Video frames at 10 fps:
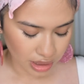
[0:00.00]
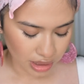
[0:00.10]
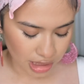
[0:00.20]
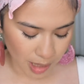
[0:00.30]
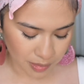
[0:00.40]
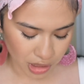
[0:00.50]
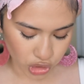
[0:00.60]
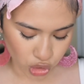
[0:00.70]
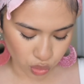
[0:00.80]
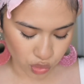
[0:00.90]
tempted
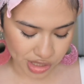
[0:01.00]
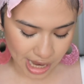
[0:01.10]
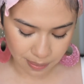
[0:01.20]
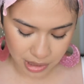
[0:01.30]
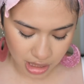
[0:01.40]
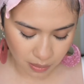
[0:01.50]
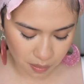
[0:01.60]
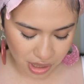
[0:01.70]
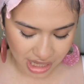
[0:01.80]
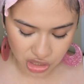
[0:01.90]
to dampen it,
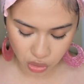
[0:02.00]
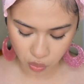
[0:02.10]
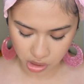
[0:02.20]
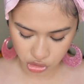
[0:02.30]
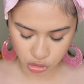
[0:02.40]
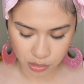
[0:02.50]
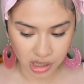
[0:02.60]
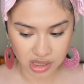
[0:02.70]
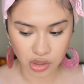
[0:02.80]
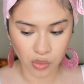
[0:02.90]
but I don't want to
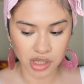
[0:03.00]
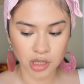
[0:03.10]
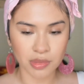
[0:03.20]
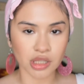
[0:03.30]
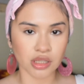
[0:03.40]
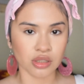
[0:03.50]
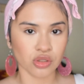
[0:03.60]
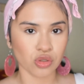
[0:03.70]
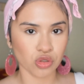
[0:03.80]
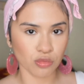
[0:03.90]
because I don't want it to be
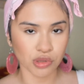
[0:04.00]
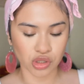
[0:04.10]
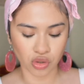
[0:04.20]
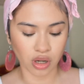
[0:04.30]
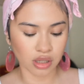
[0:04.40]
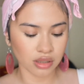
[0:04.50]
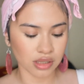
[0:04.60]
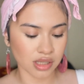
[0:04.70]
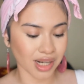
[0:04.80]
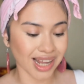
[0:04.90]
super strong.
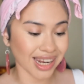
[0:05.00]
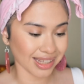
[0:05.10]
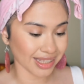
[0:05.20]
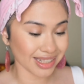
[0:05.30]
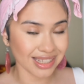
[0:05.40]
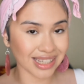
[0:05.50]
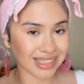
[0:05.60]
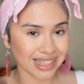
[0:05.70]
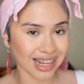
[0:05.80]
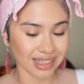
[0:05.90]
It's not a highlight
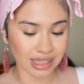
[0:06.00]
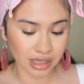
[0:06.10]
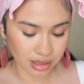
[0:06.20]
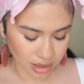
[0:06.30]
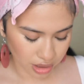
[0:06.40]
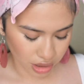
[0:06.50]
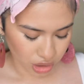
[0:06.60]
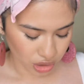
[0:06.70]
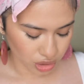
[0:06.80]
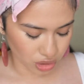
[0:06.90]
exactly.
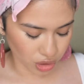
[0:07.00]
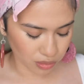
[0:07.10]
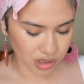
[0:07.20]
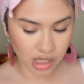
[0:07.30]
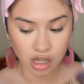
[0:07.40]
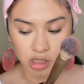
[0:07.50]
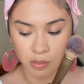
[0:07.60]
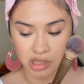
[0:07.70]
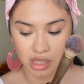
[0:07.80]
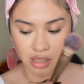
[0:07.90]
So I'm gonna also be
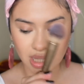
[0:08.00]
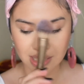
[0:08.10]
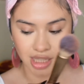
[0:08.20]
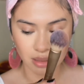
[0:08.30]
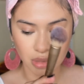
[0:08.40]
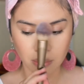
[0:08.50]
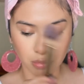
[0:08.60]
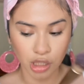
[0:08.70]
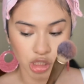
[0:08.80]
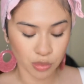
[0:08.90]
taking that same
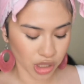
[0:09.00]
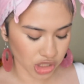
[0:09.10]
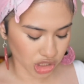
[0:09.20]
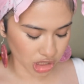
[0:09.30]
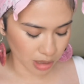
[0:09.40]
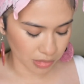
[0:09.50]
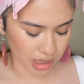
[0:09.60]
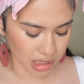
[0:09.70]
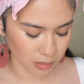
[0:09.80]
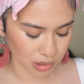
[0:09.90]
blush brush and I'm gonna
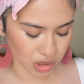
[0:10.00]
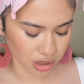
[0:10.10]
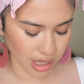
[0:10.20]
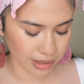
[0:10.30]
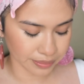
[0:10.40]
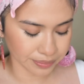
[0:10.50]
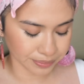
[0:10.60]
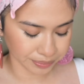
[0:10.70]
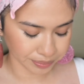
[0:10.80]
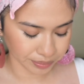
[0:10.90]
dip into that.
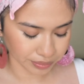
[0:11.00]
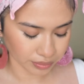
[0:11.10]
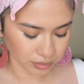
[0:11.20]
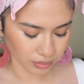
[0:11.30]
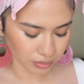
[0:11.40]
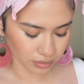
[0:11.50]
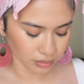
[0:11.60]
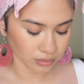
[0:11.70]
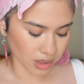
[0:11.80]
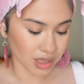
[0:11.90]

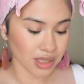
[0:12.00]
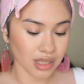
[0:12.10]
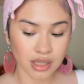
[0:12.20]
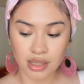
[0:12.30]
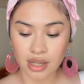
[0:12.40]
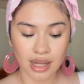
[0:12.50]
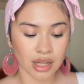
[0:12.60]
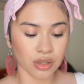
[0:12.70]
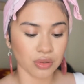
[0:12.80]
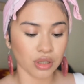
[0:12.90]
Let's see
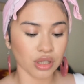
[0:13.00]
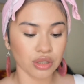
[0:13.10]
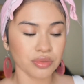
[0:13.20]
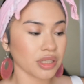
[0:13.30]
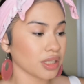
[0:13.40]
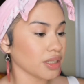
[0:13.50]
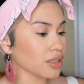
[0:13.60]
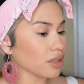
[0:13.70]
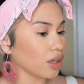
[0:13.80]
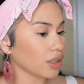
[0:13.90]
how glowy it is
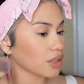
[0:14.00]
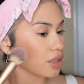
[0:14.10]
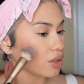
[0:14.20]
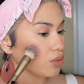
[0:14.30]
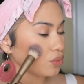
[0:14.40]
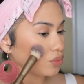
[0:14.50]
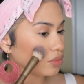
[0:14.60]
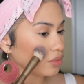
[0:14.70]
on its own.